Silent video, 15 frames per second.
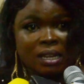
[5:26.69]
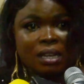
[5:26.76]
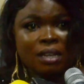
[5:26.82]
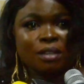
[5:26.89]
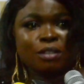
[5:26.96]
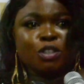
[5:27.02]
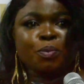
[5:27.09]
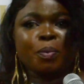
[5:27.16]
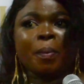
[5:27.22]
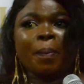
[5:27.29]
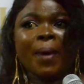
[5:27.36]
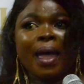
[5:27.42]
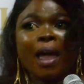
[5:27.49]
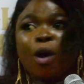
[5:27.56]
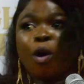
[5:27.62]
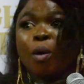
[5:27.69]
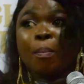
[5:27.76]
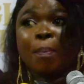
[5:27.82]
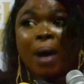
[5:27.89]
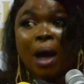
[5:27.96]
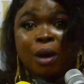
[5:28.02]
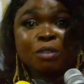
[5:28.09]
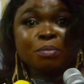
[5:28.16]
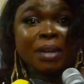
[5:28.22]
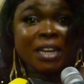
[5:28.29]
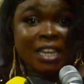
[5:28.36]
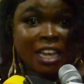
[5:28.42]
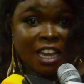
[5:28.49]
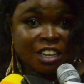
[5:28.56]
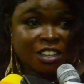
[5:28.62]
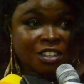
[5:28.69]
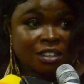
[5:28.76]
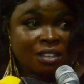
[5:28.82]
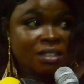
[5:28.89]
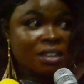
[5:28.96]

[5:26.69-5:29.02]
to prepare compound medications.